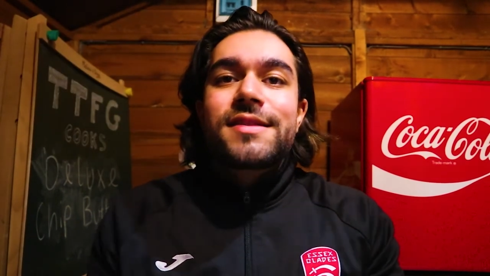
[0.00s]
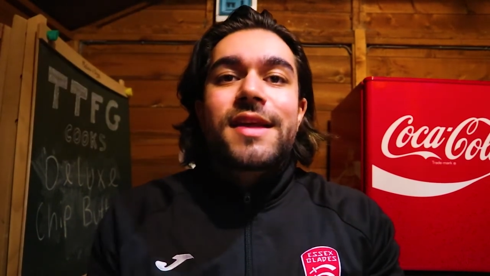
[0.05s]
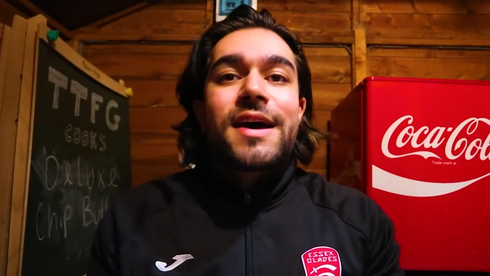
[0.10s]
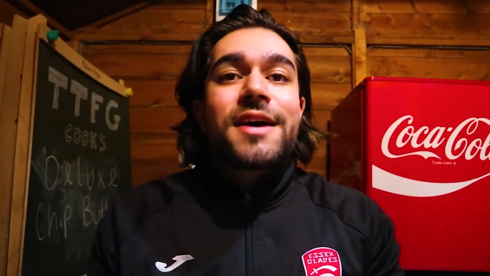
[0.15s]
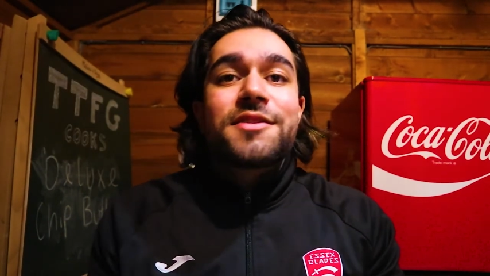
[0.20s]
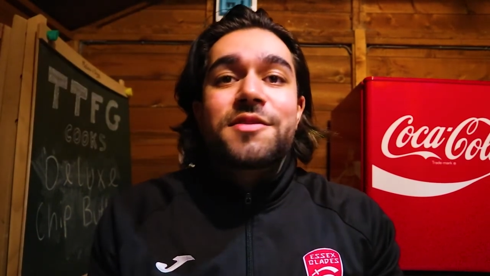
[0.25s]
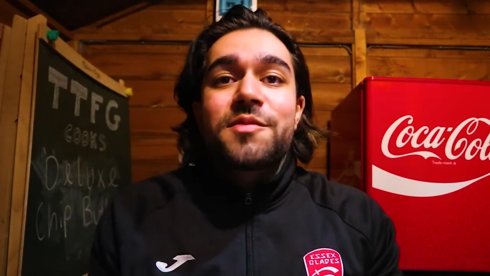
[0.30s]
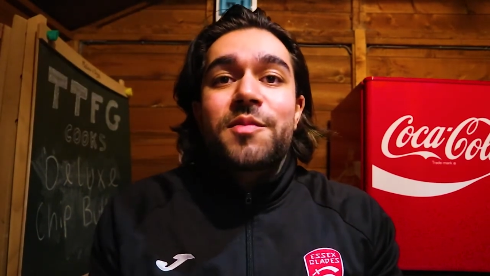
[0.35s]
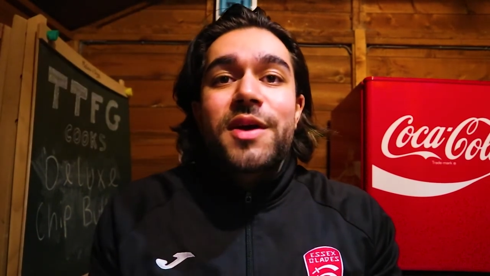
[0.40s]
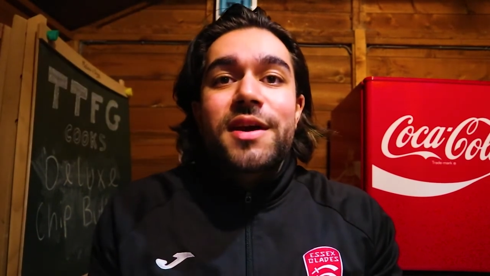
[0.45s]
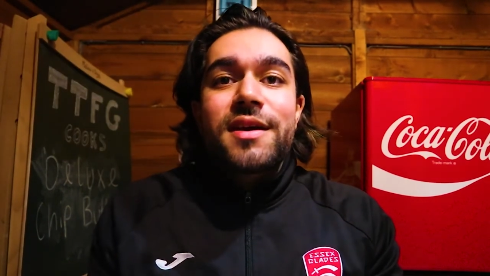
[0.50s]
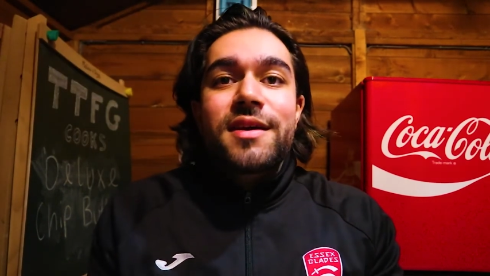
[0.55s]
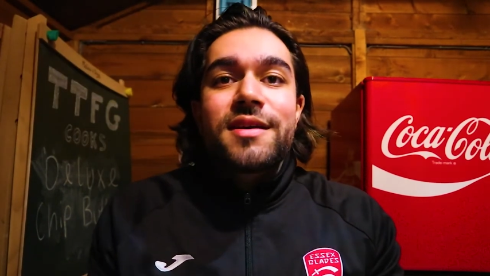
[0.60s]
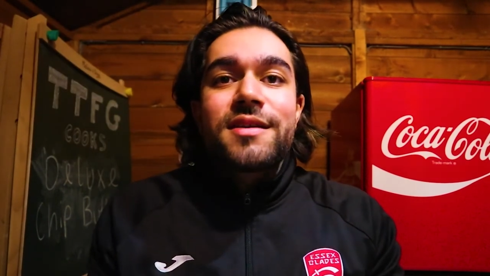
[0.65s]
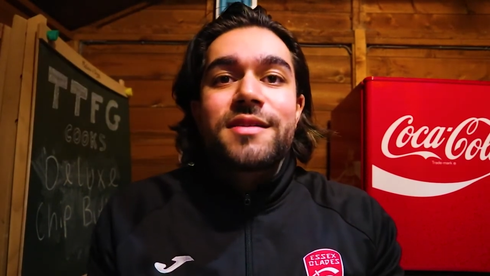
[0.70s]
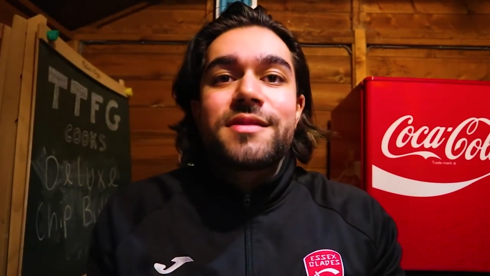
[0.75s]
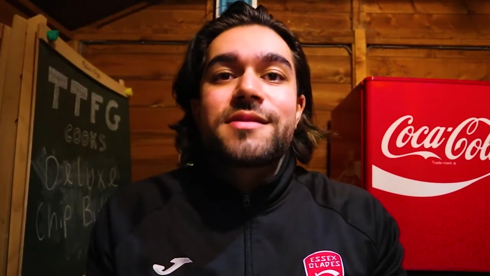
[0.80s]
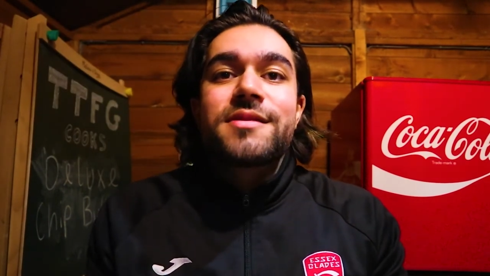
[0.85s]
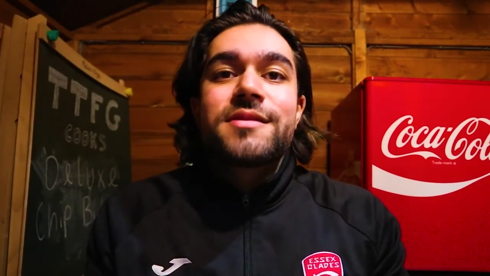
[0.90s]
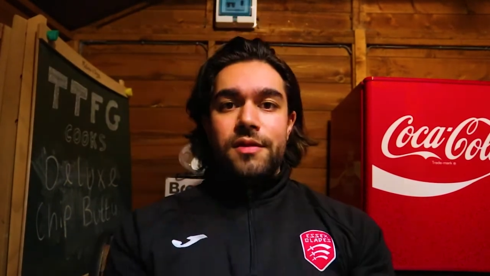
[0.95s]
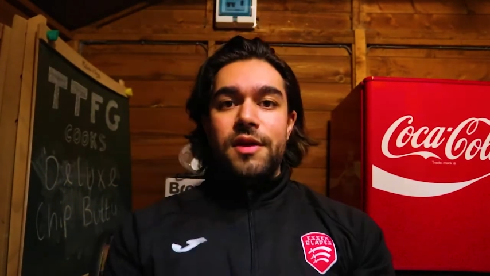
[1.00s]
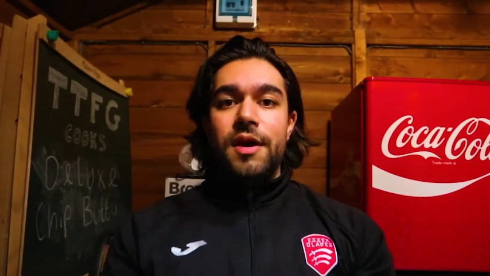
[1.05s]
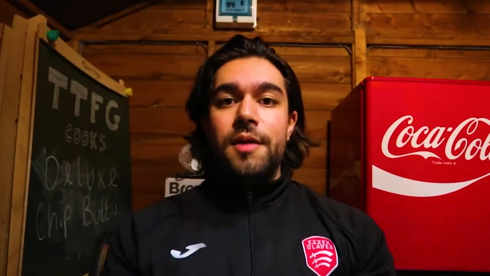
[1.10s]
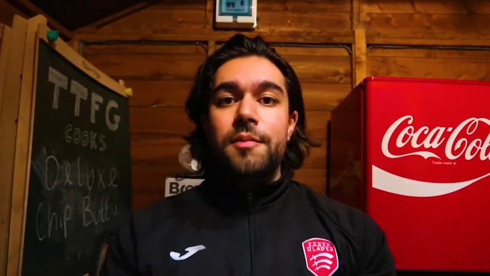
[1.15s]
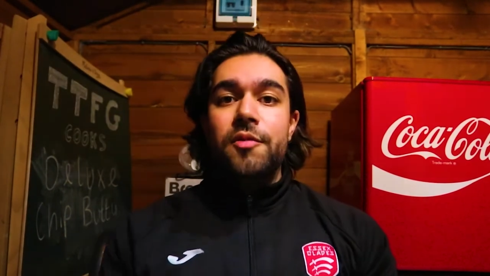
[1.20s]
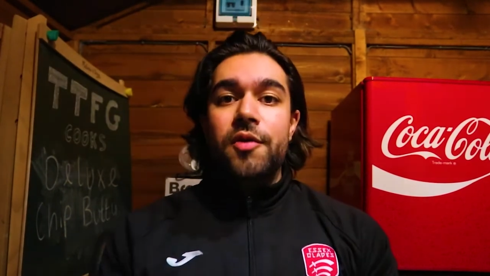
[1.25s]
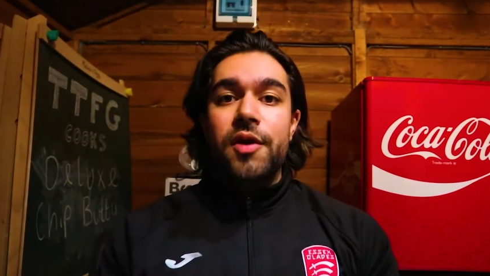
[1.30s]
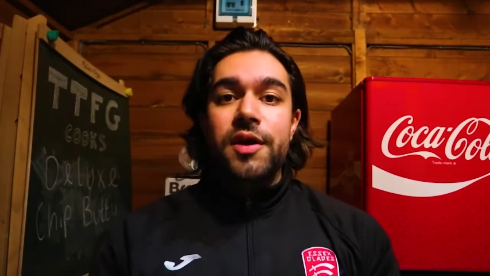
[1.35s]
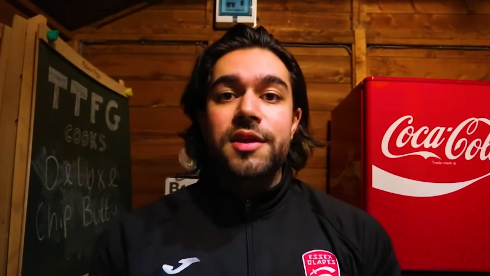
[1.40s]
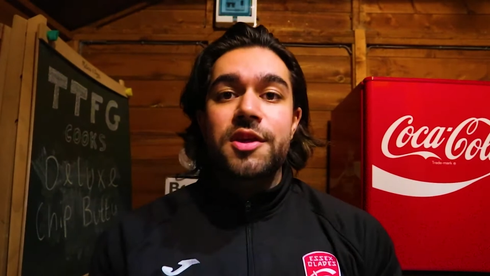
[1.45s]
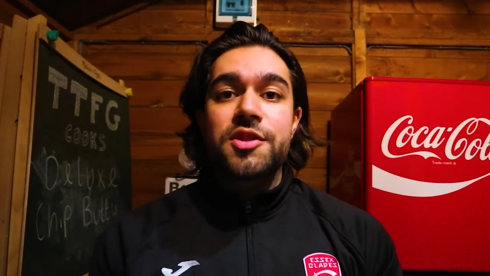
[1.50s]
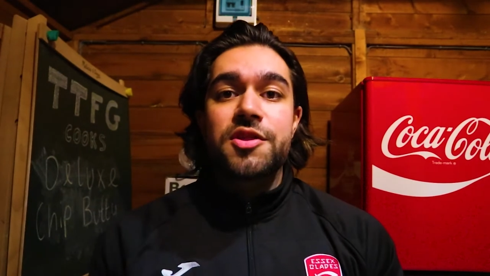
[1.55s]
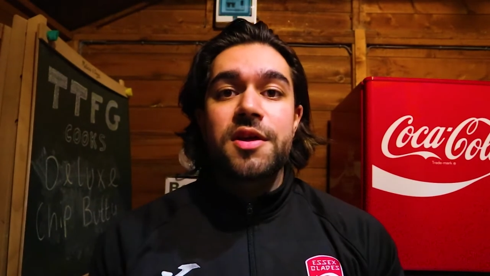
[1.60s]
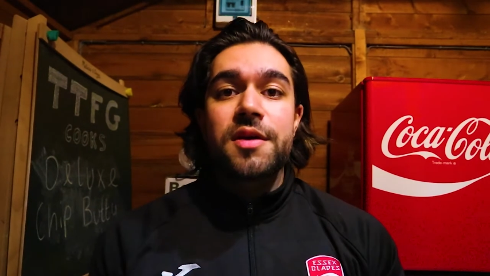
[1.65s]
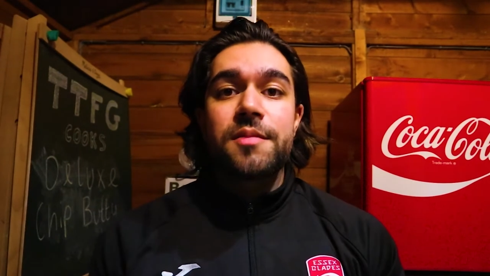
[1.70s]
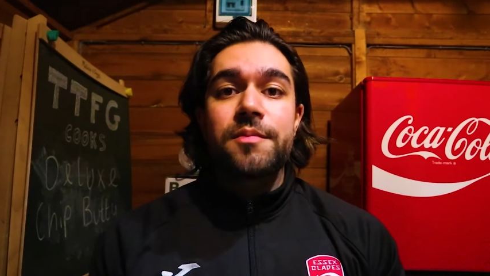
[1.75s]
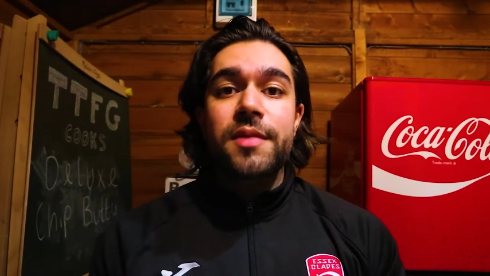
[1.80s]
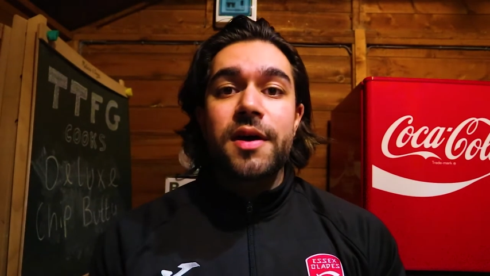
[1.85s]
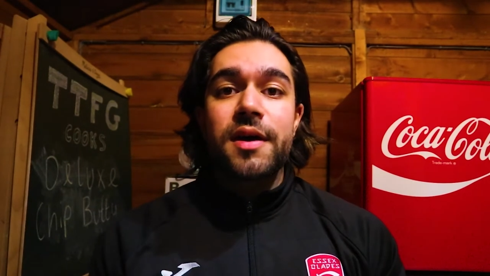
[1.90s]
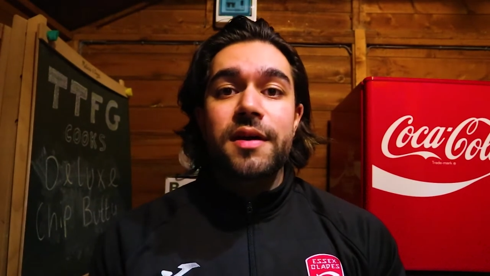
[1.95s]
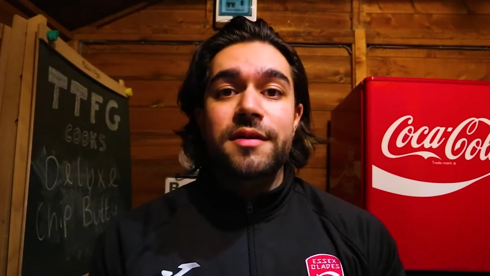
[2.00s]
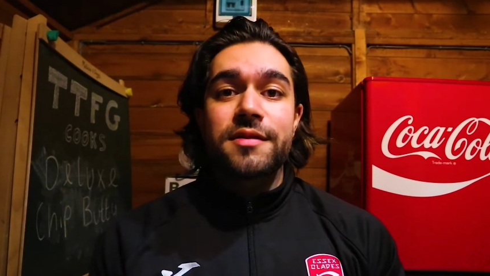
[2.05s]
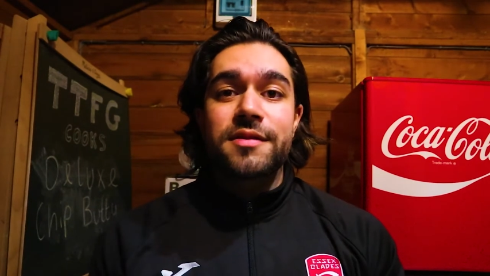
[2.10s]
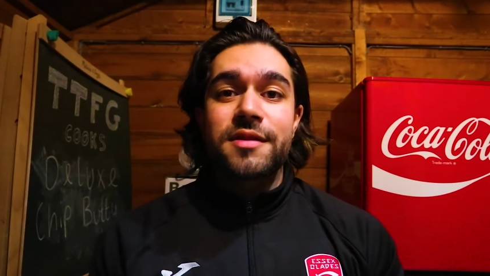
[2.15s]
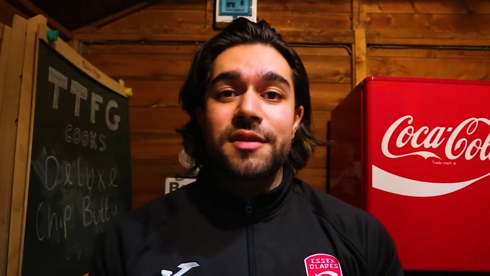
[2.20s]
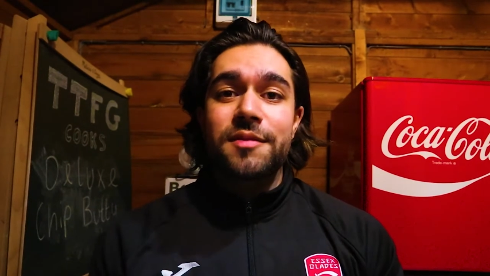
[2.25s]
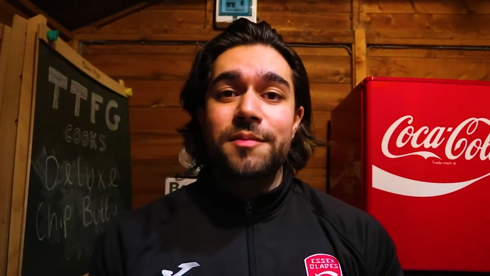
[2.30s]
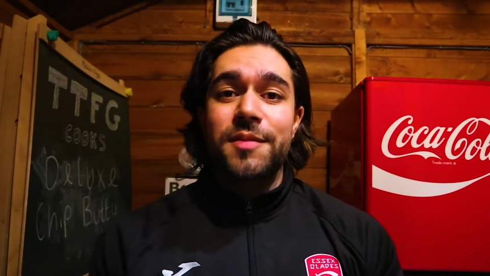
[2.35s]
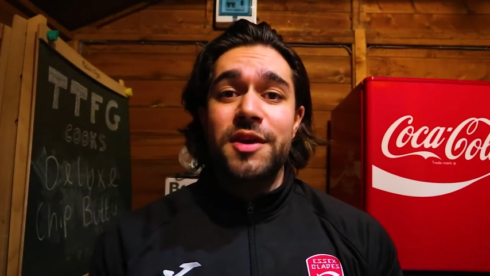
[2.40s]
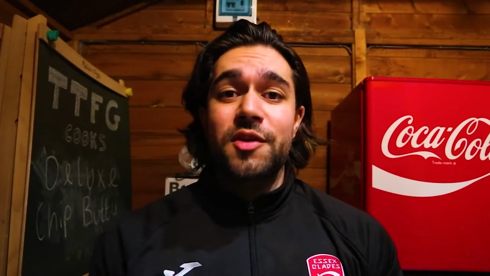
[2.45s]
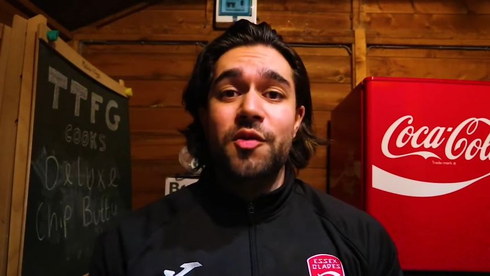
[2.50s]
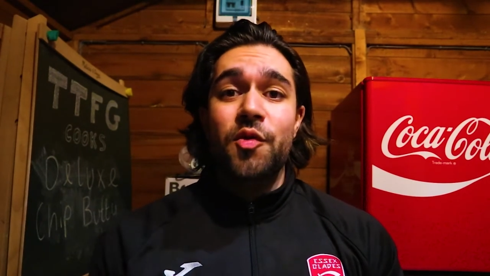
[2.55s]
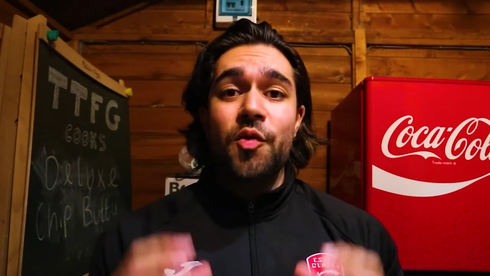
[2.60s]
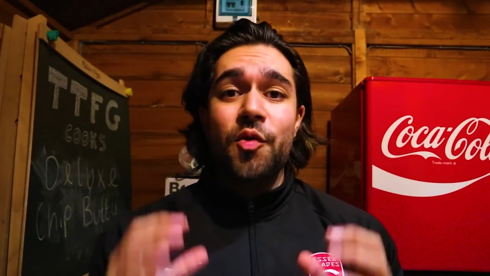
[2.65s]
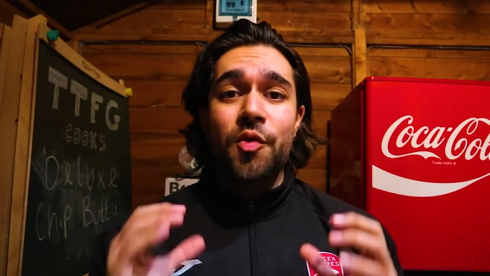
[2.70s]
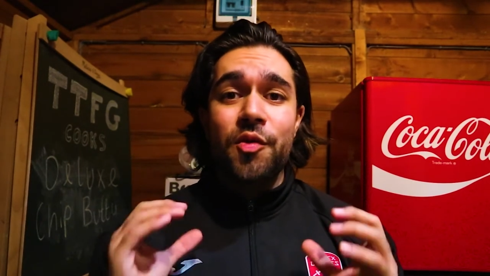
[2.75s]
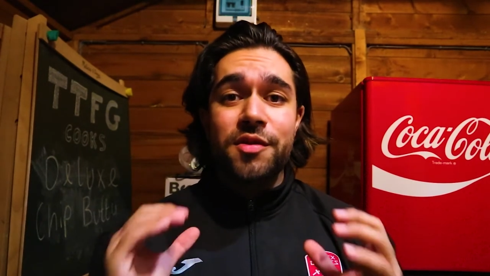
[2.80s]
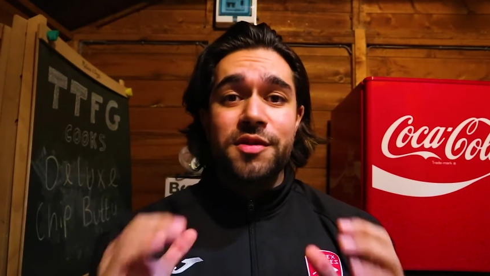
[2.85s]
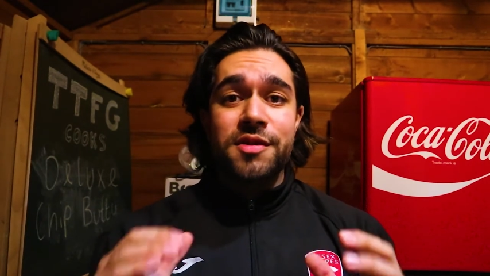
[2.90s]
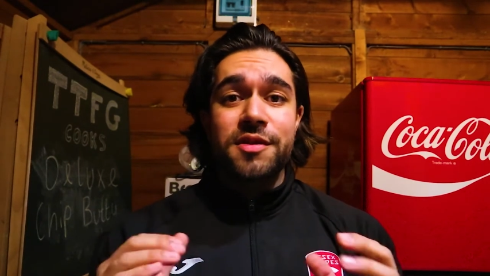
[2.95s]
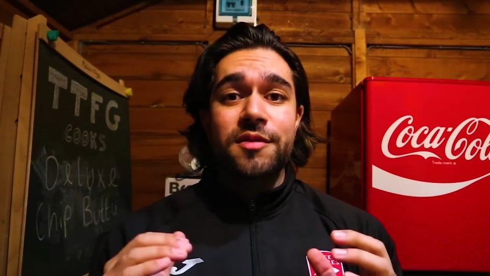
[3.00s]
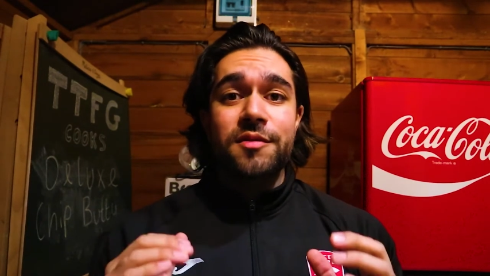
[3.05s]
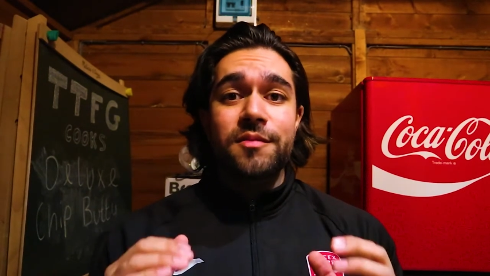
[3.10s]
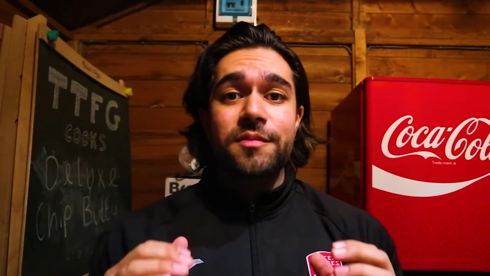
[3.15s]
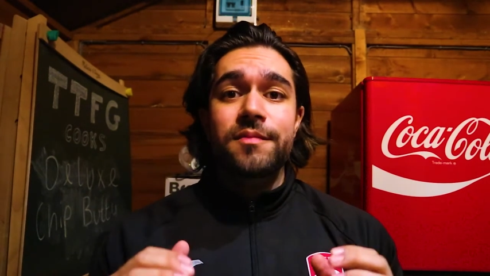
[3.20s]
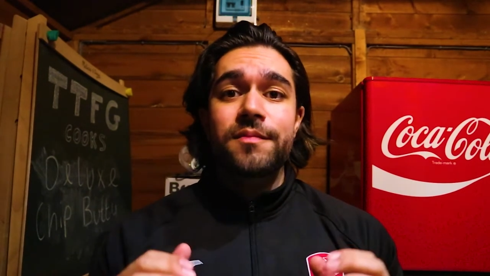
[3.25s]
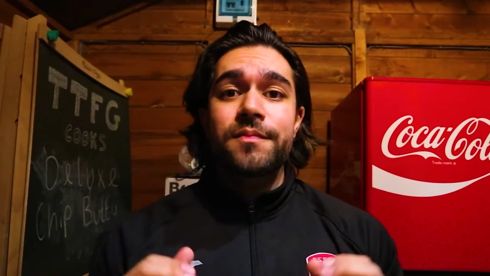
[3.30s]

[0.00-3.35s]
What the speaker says: That is the way it is. The upgraded chip butty is gonna be awesome.